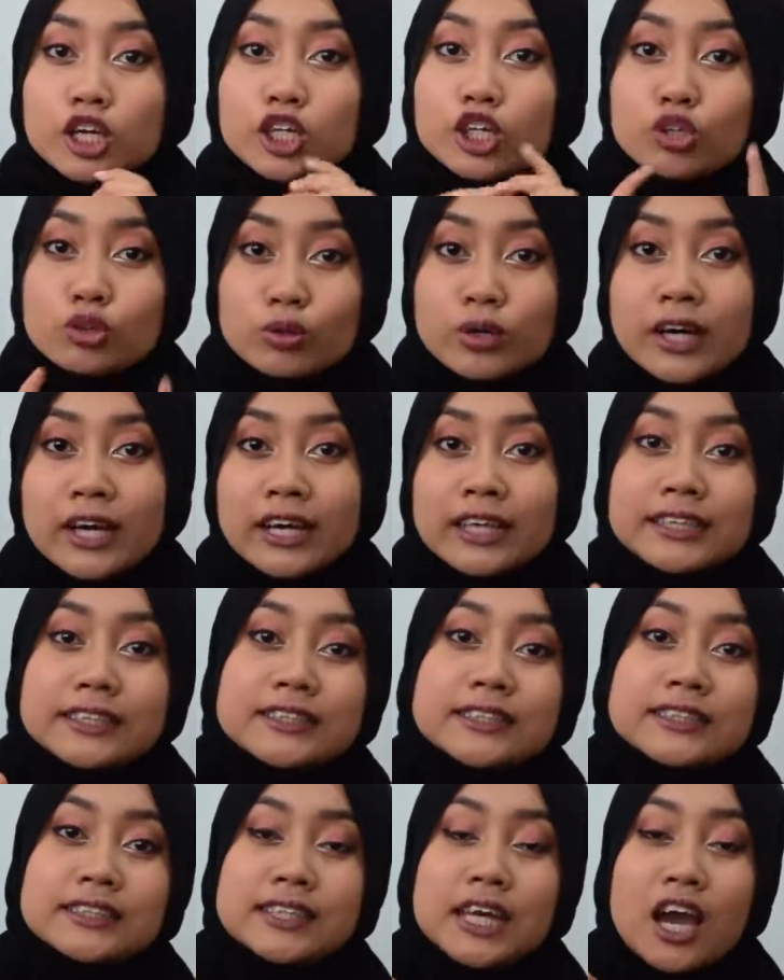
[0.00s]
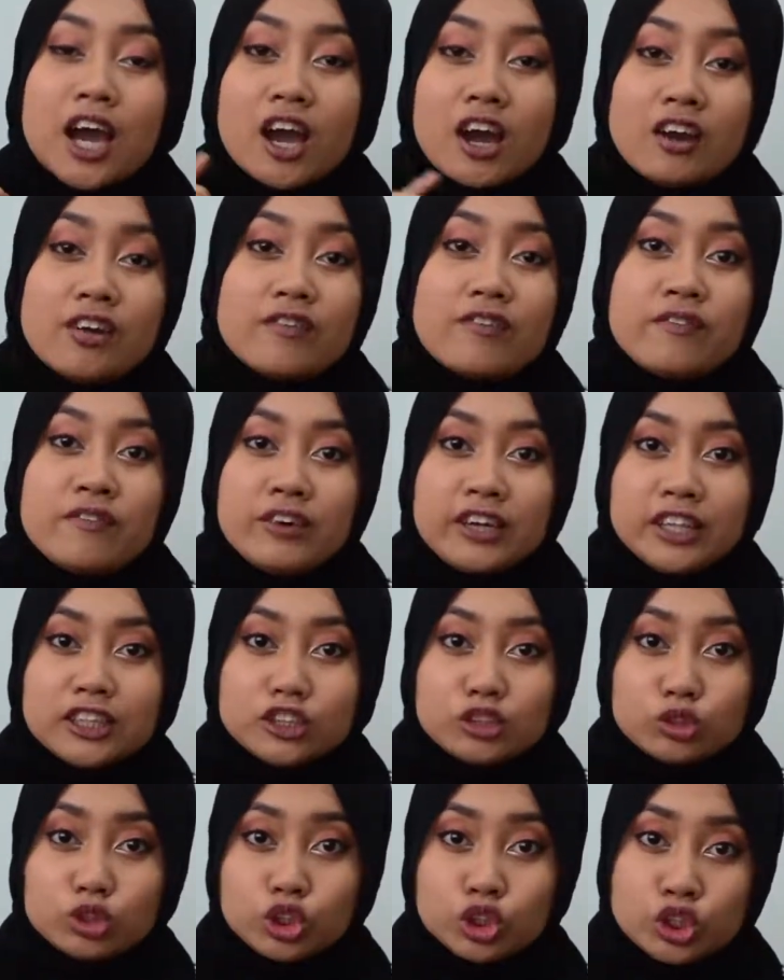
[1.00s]
you guys are afraid
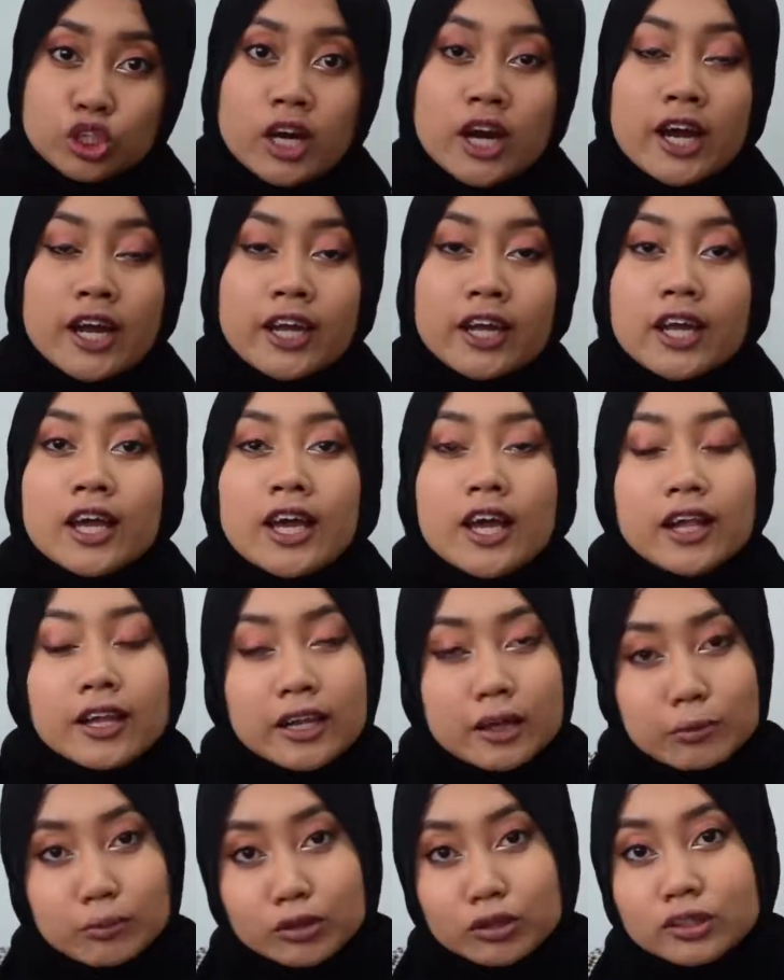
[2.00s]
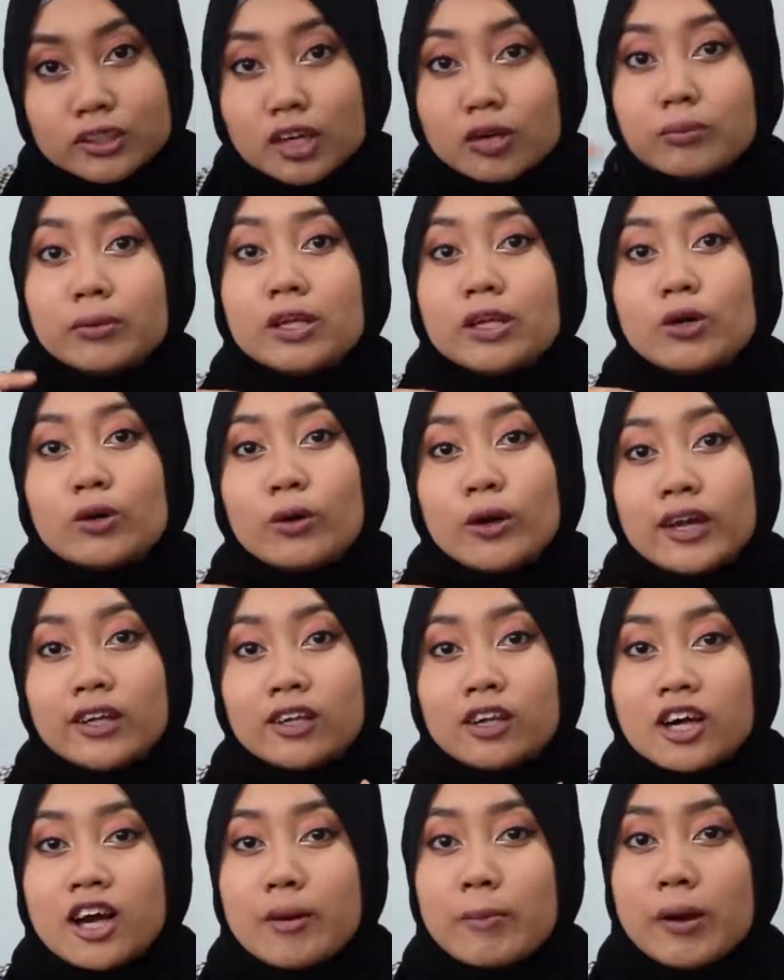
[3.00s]
to try, let me know down below and
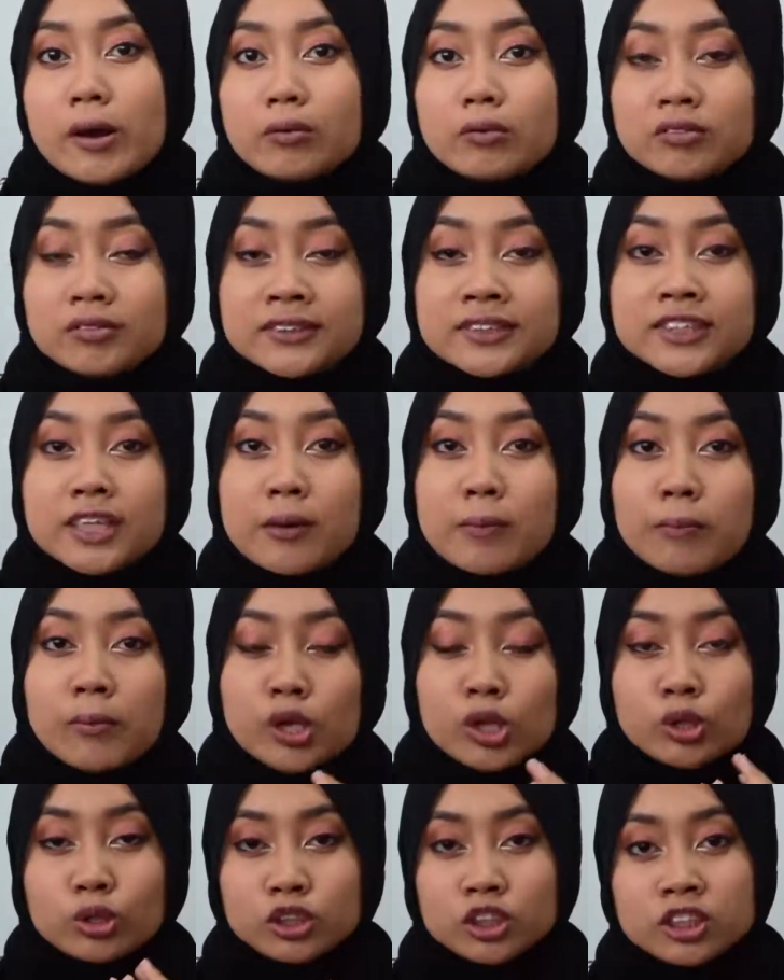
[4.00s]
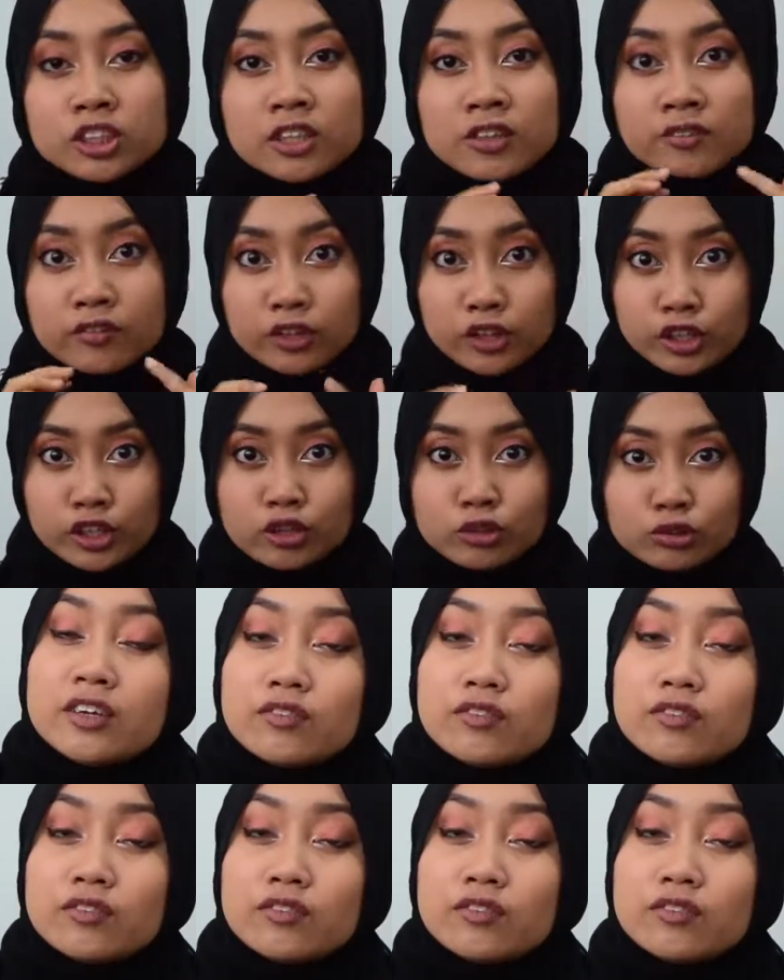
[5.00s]
I'll come up with some looks for you.